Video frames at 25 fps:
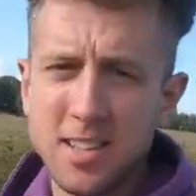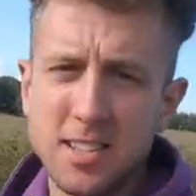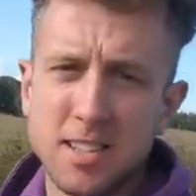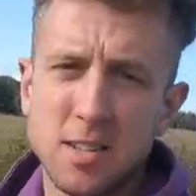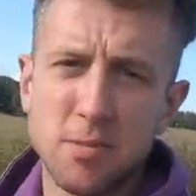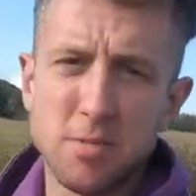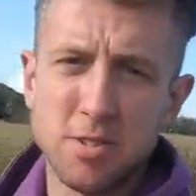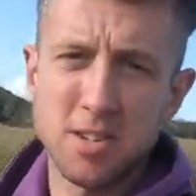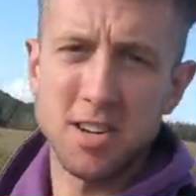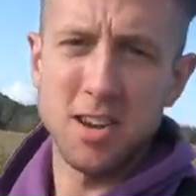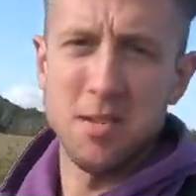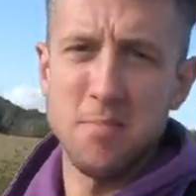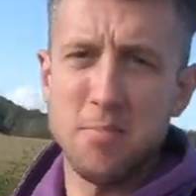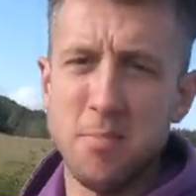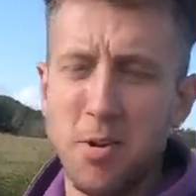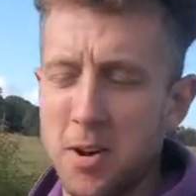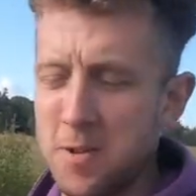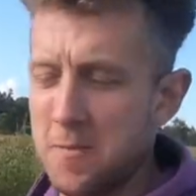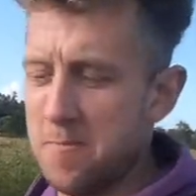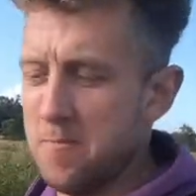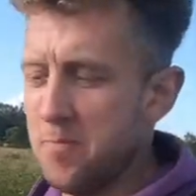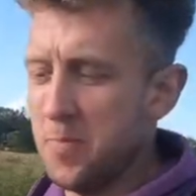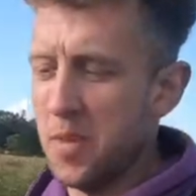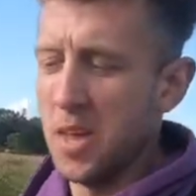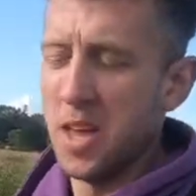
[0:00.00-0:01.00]
subscribe
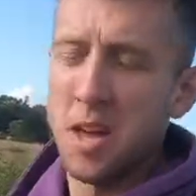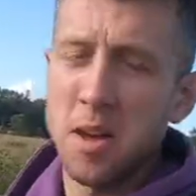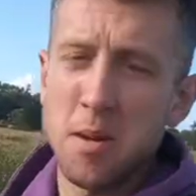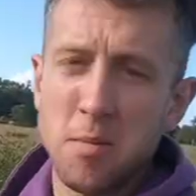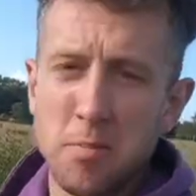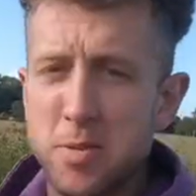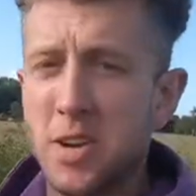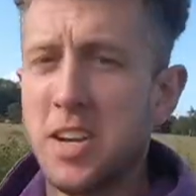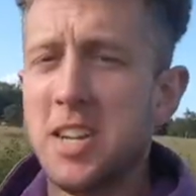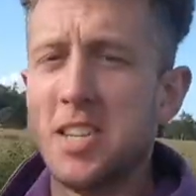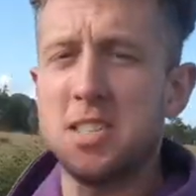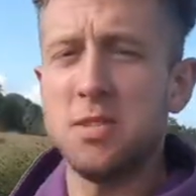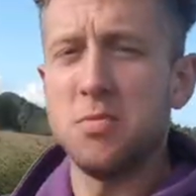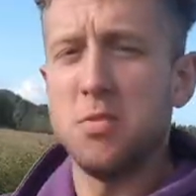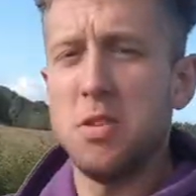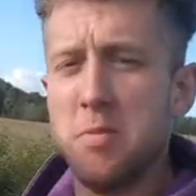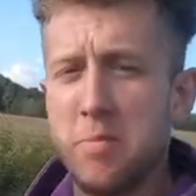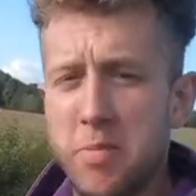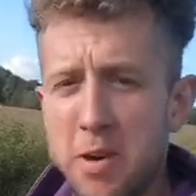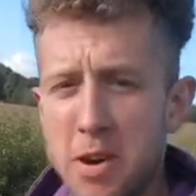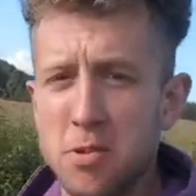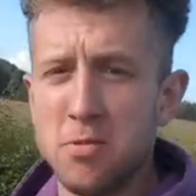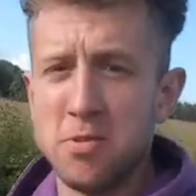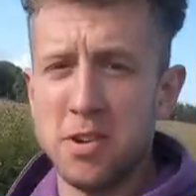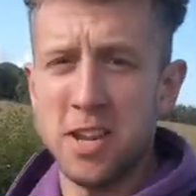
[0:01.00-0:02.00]
button, press the wee
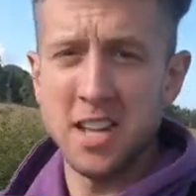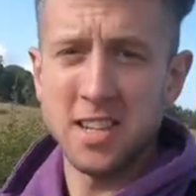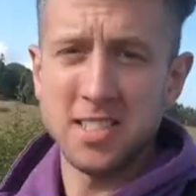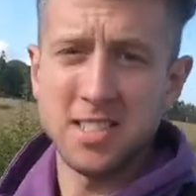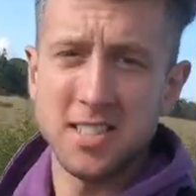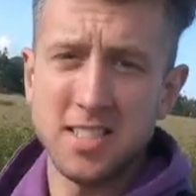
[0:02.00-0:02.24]
bell next